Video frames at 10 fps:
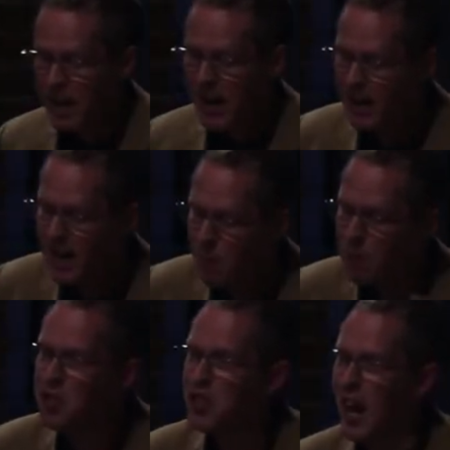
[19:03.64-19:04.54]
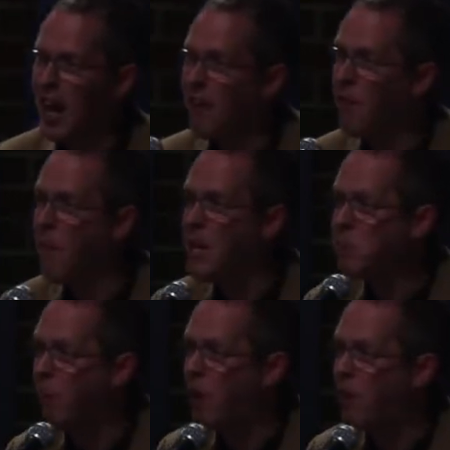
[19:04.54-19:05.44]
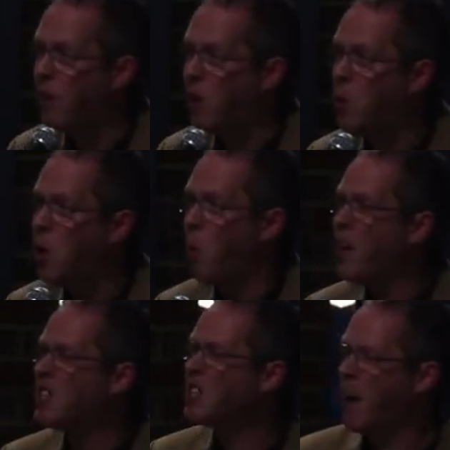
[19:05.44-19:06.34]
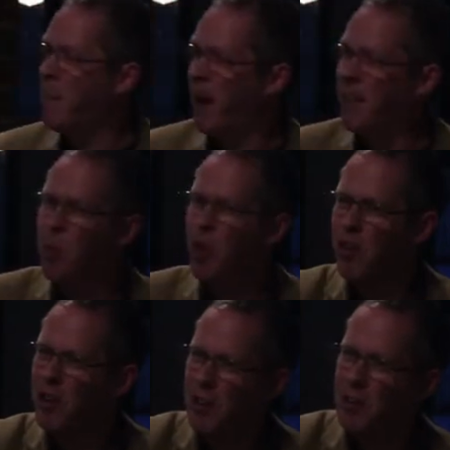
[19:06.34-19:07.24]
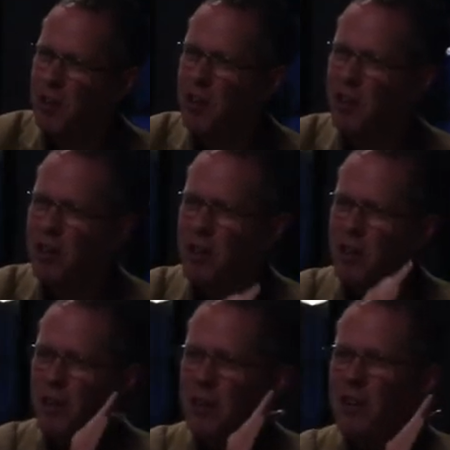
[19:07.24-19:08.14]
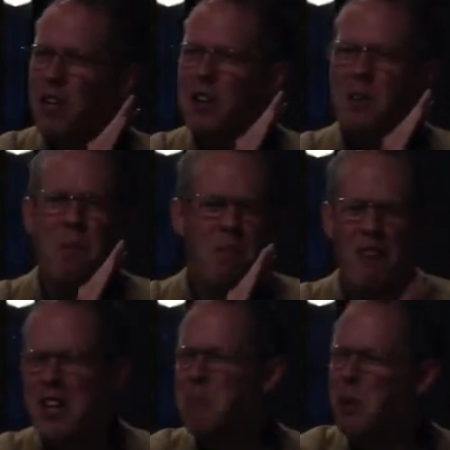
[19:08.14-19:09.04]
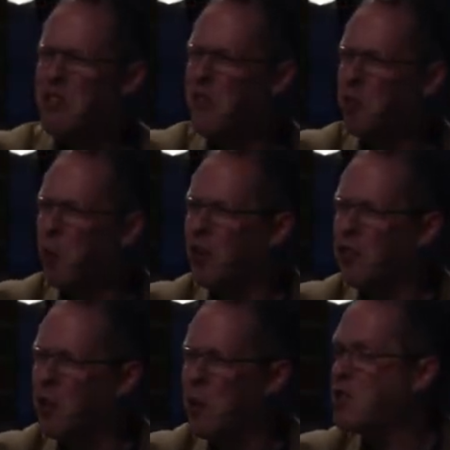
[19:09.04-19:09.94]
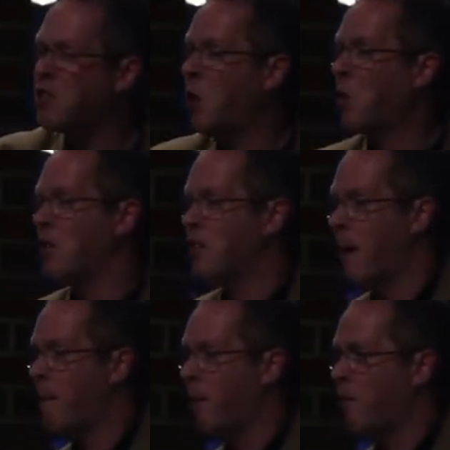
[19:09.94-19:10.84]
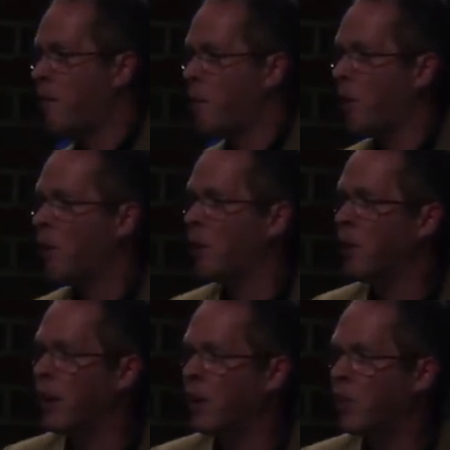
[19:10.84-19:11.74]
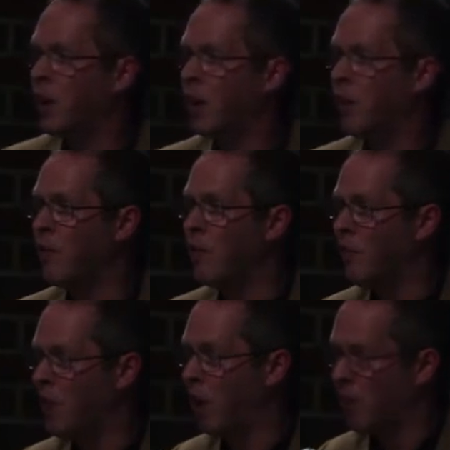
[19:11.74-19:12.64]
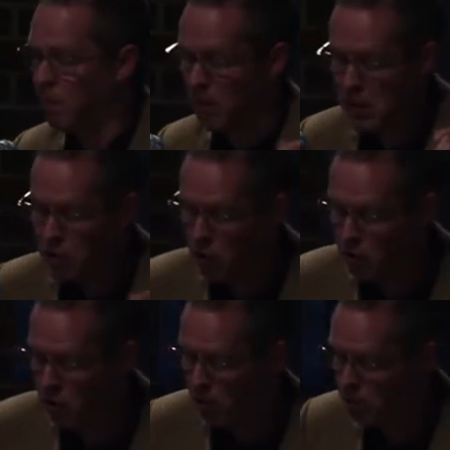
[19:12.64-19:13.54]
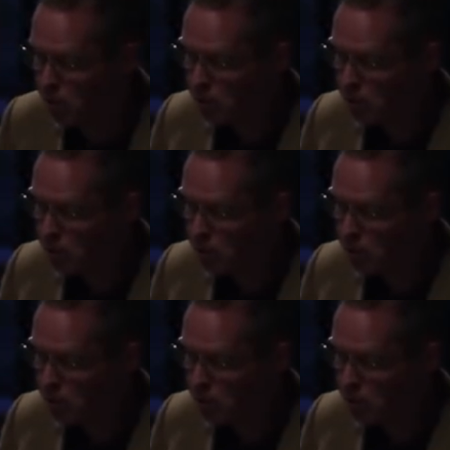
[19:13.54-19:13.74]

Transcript: And he was saying, from his point of view, we can separate them. What the, the, the, the, the Facebooks of this world do is totally separate from what the NSA does. It's not true.